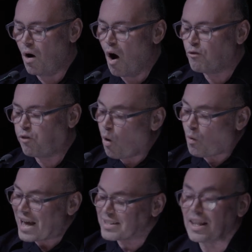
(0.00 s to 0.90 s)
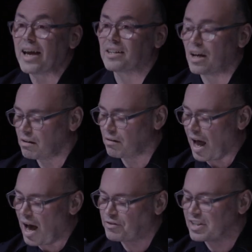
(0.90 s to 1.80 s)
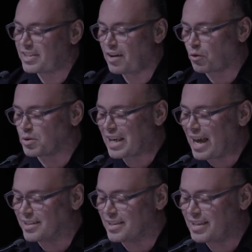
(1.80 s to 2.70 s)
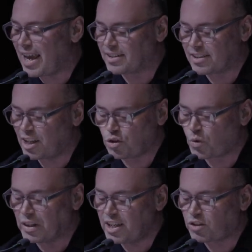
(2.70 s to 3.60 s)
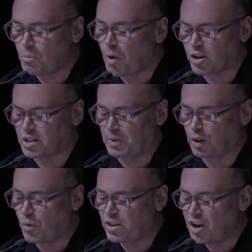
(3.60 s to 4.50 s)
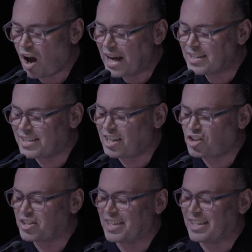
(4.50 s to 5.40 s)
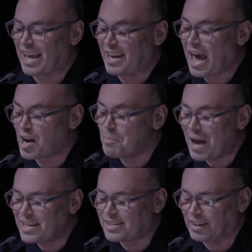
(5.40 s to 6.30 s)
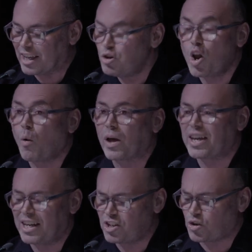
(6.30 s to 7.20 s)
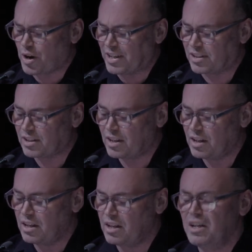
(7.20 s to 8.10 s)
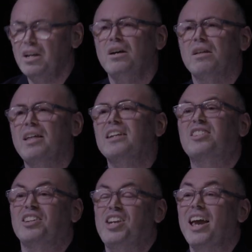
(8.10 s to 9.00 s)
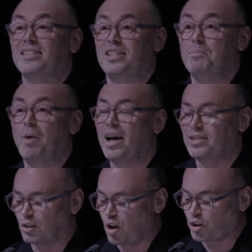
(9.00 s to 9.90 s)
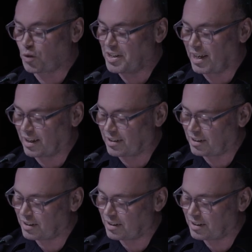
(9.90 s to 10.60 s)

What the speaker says: 4 hours later, after several scans and tests, he's released from hospital with 9 stitches in his head and, amazingly, no other injuries. They suggest he buys a lottery ticket.